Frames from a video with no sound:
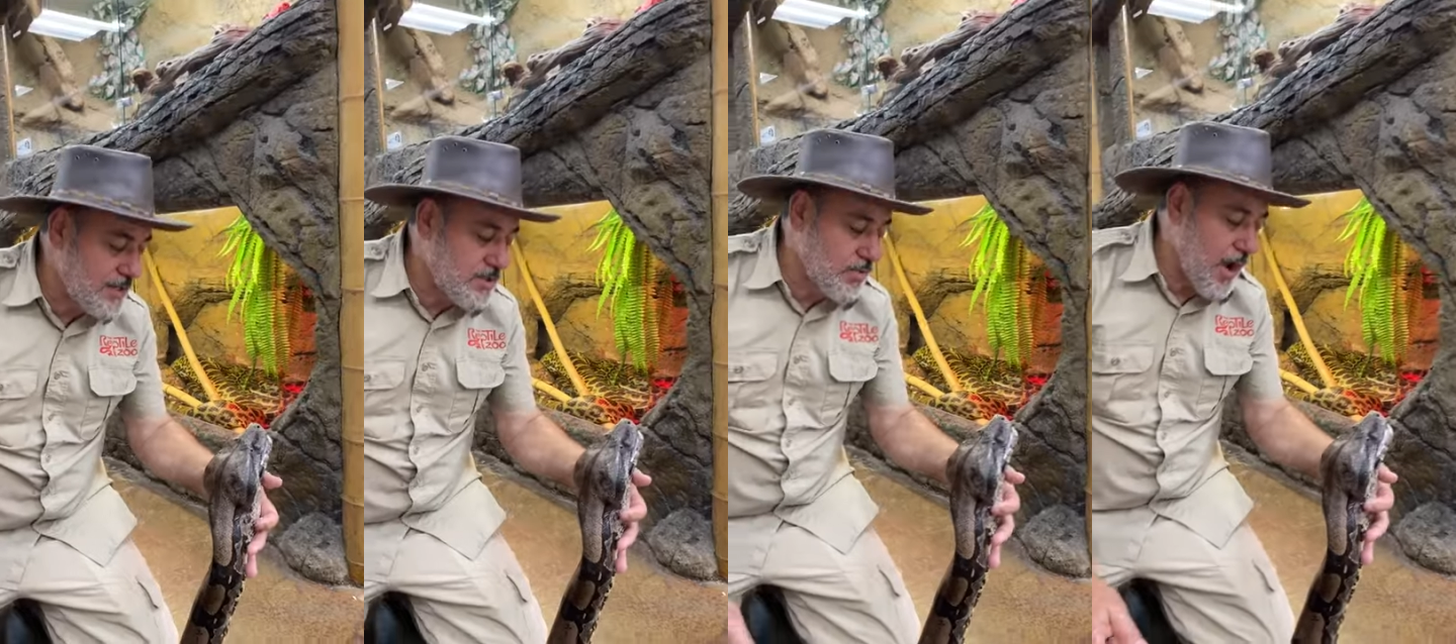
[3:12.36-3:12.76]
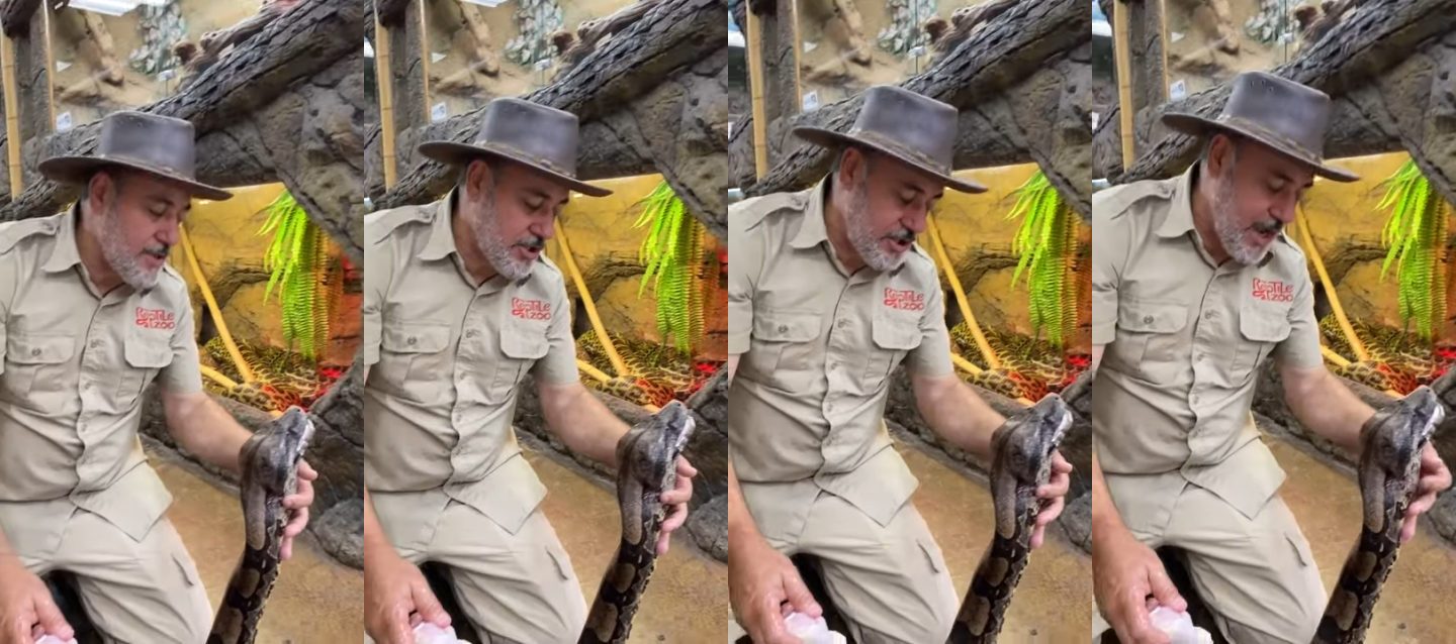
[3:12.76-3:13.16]
it's the right
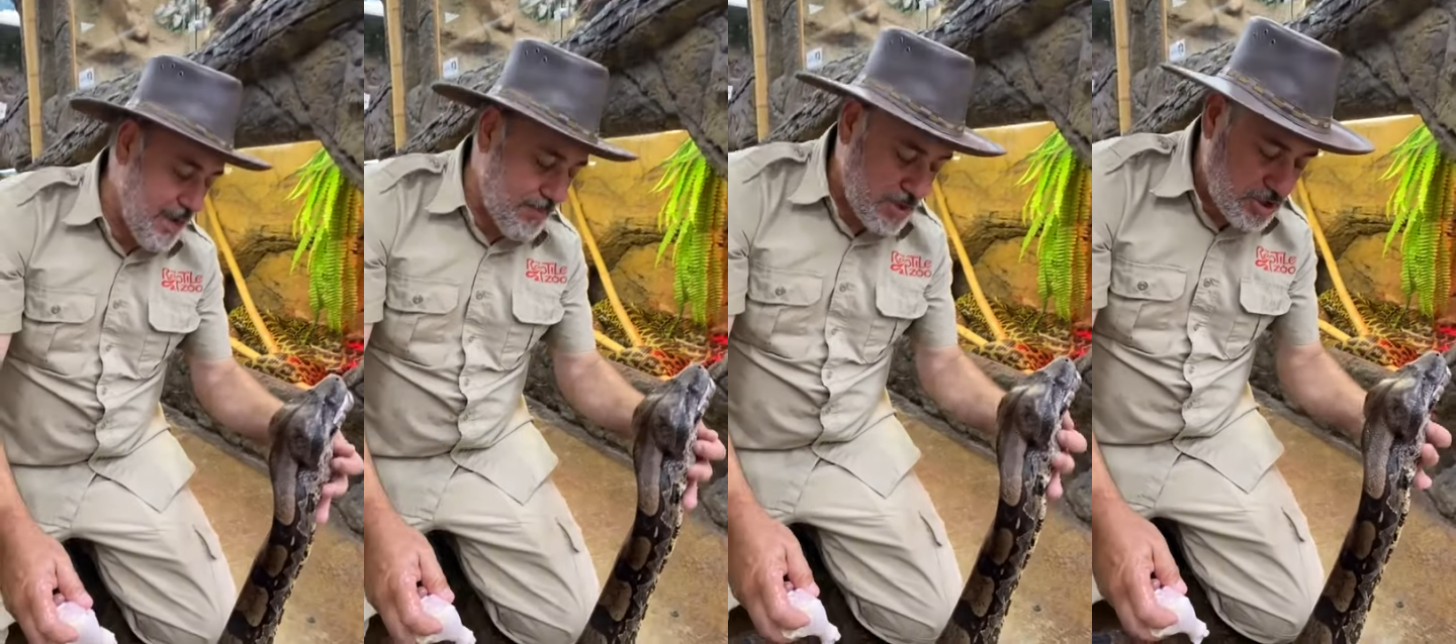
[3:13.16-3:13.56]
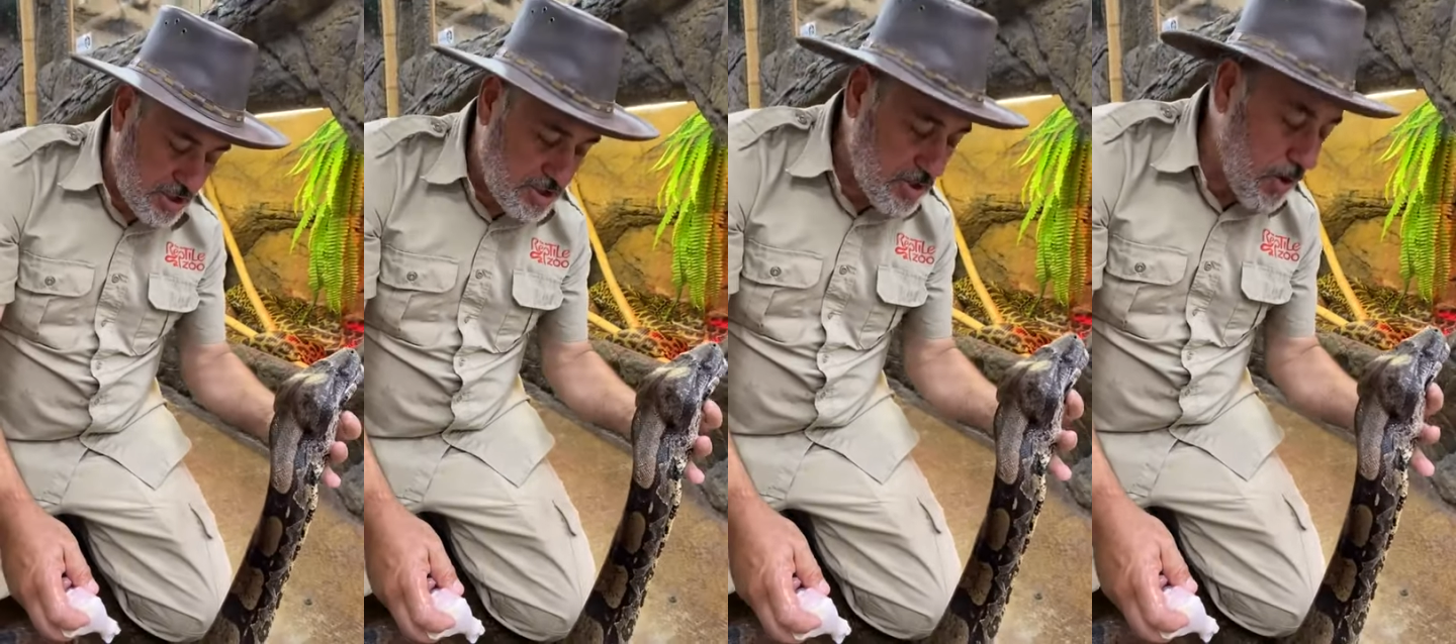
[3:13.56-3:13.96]
shape and she's
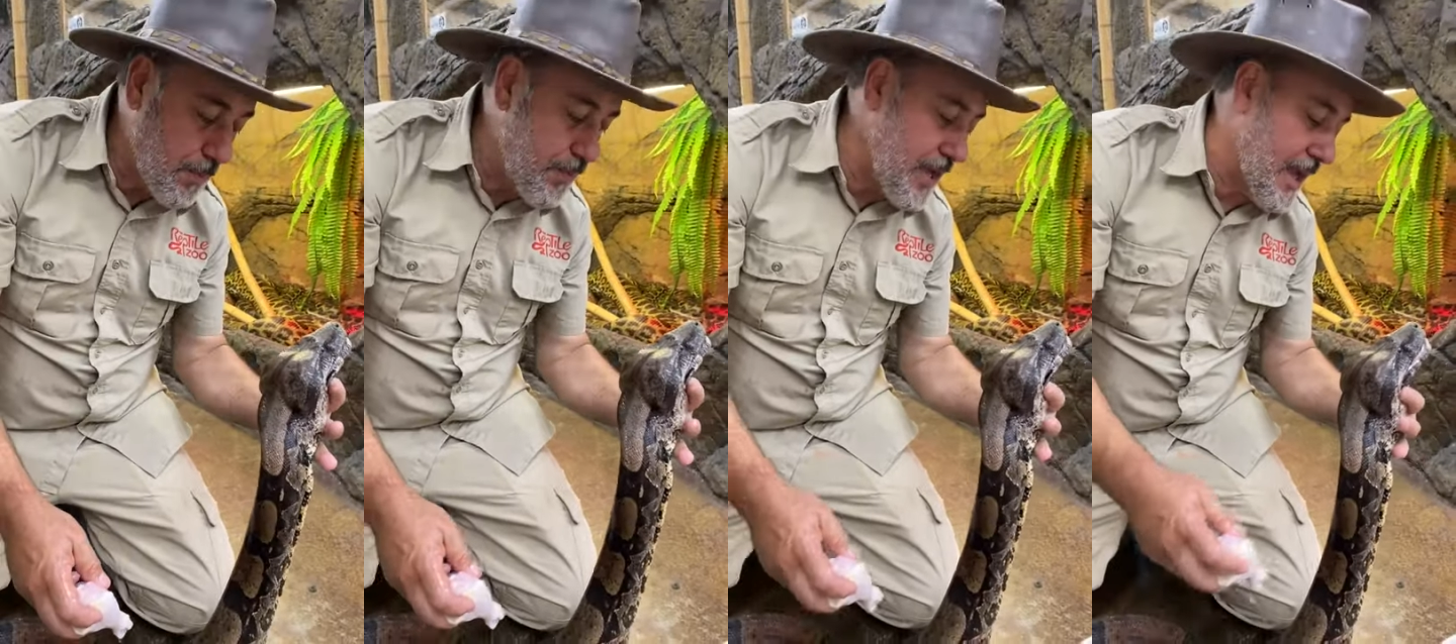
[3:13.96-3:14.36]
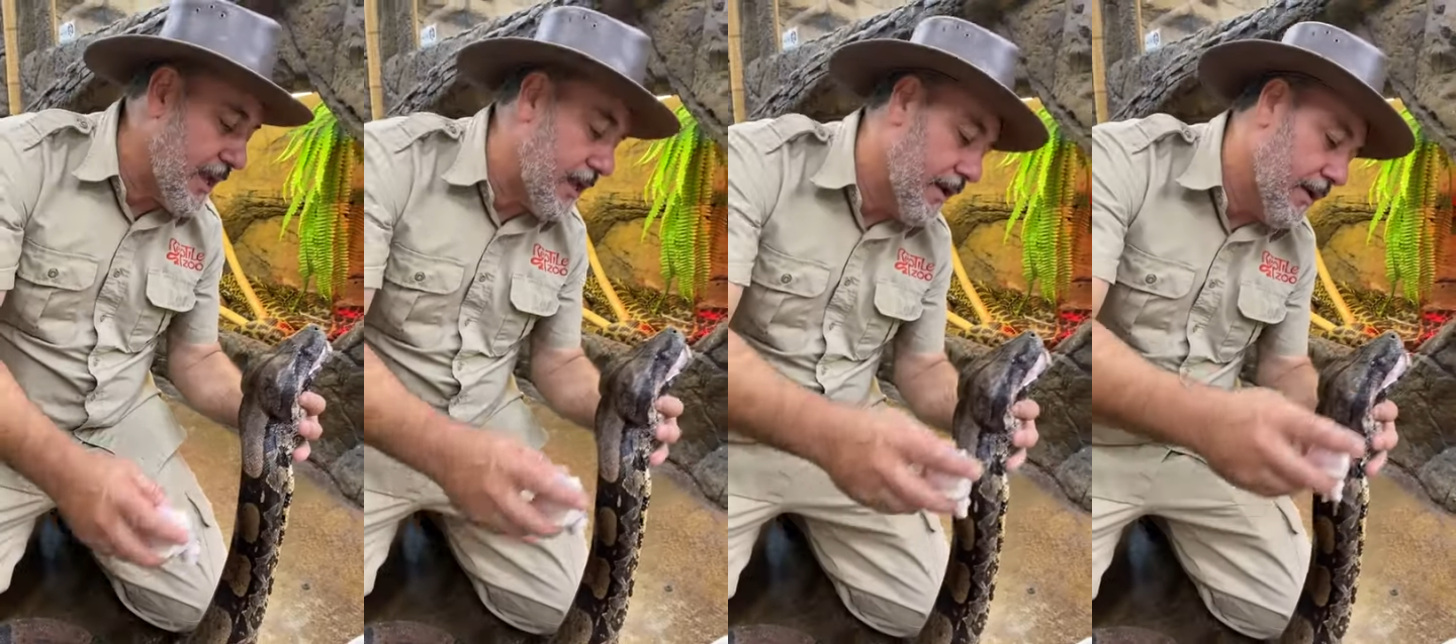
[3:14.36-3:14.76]
so big